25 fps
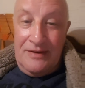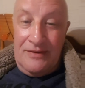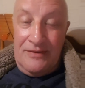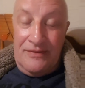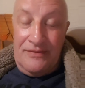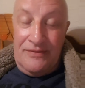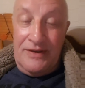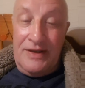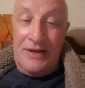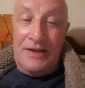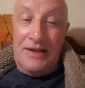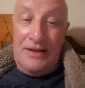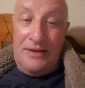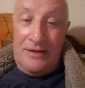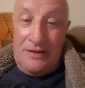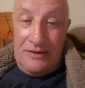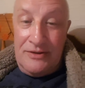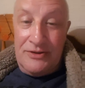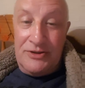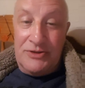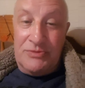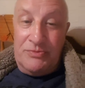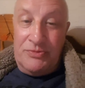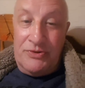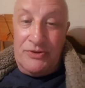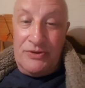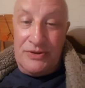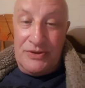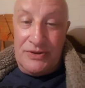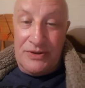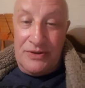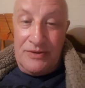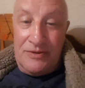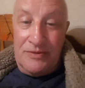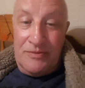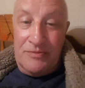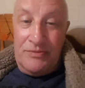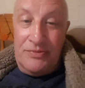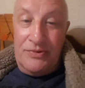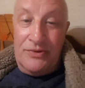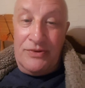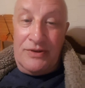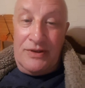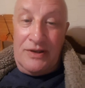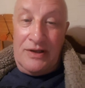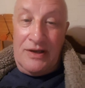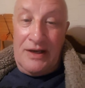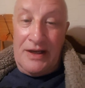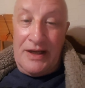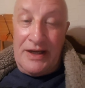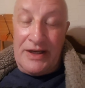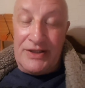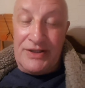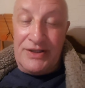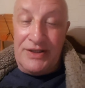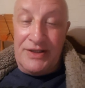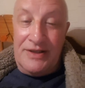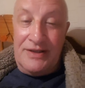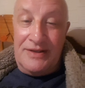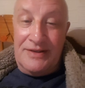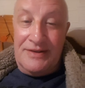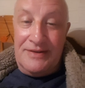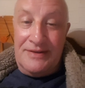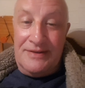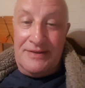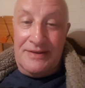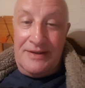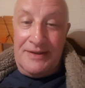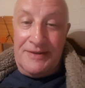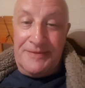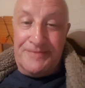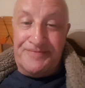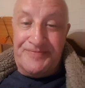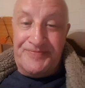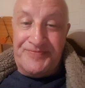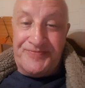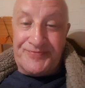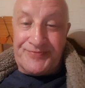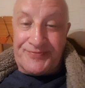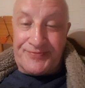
fairly large book collection, and